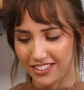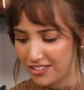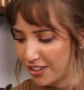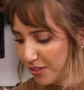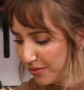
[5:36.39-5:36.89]

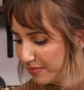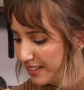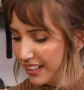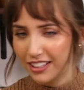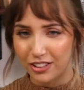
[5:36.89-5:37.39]
So
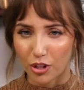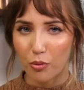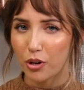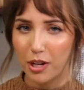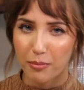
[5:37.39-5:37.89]
don't
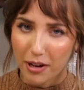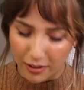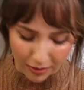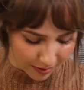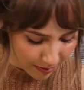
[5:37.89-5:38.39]
worry
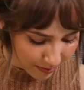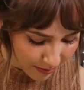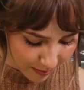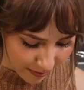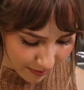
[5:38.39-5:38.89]
about
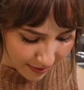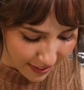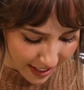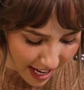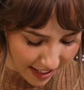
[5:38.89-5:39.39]

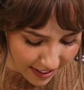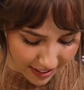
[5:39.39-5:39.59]
that.